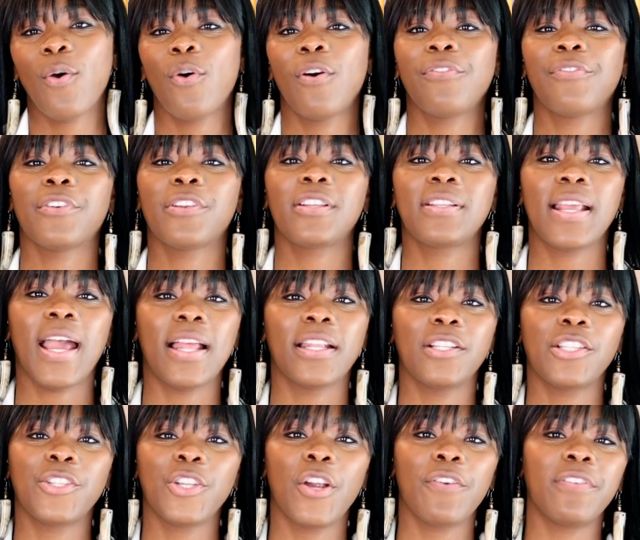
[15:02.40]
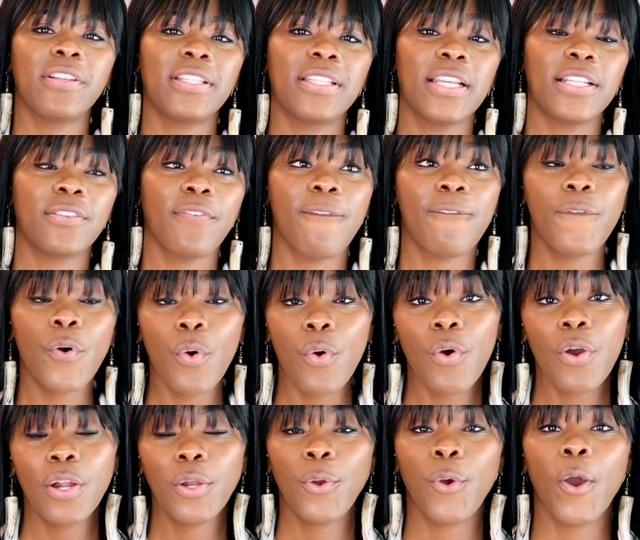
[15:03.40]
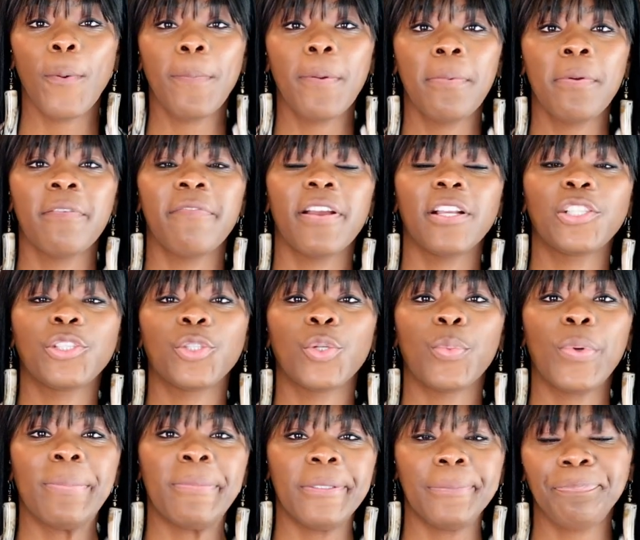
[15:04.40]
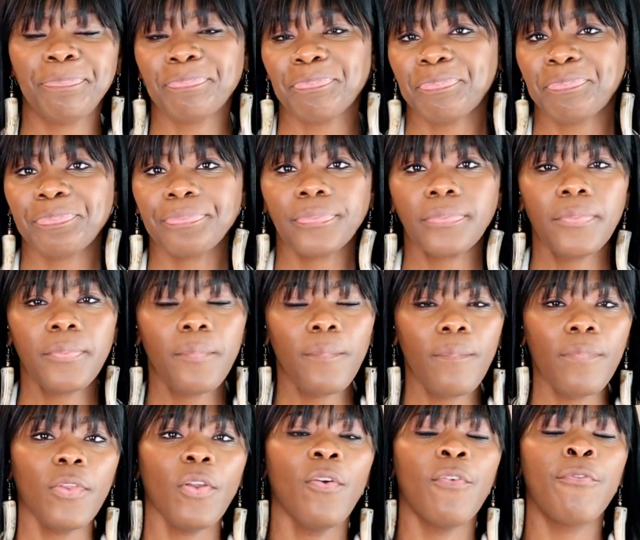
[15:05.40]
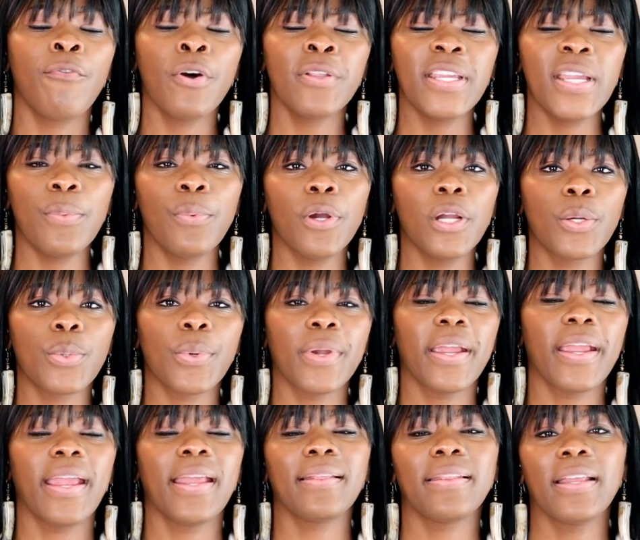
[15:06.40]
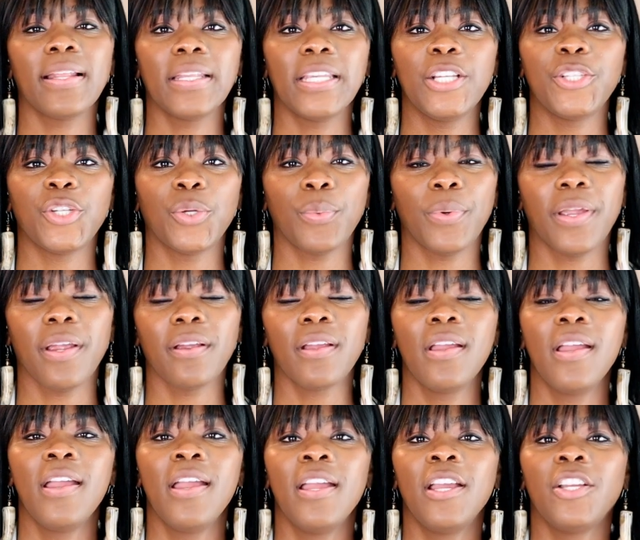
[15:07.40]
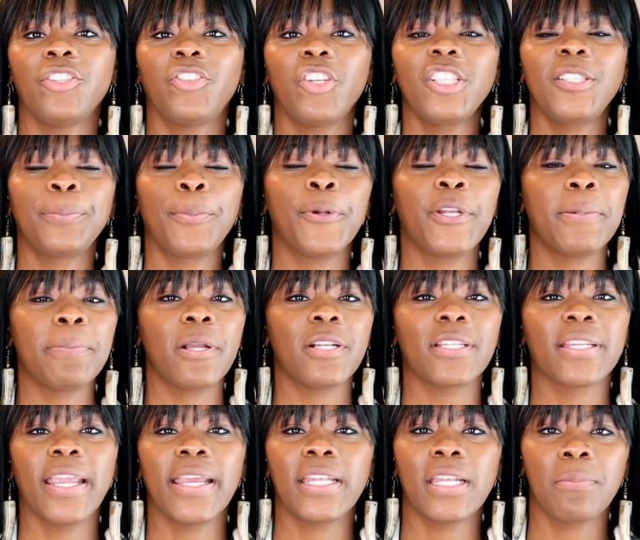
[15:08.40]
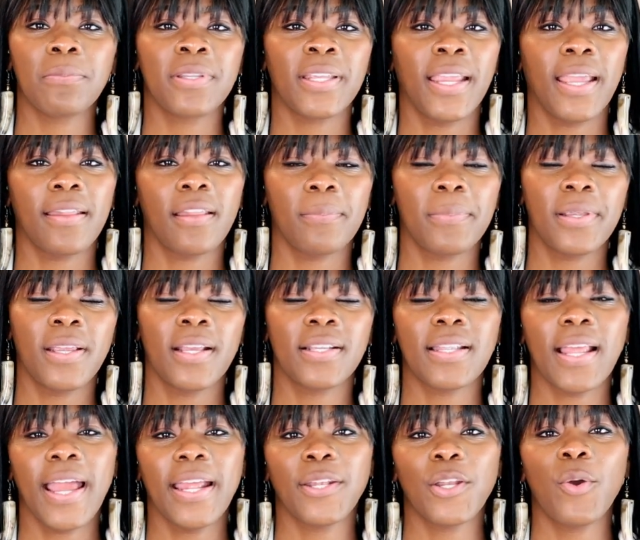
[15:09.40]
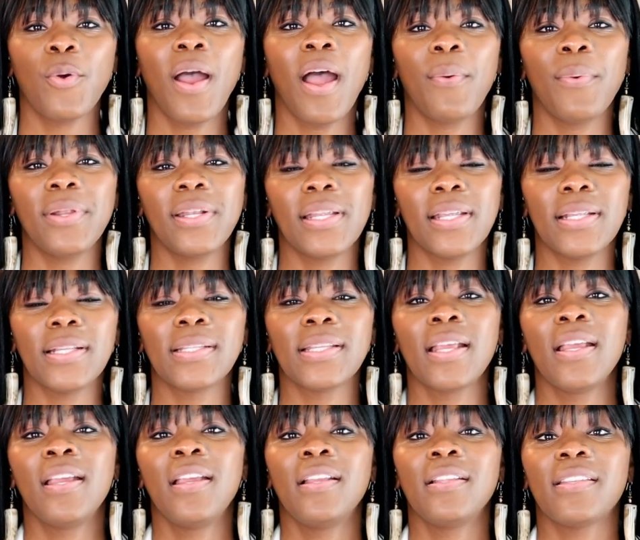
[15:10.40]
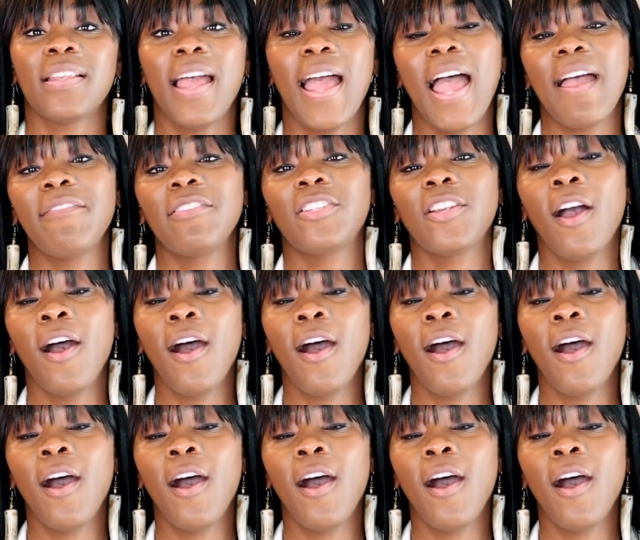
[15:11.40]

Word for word: offer styling services for corporate professional women for their workwear and their leisure wear. Just pretty much getting them together because I know how it is to have a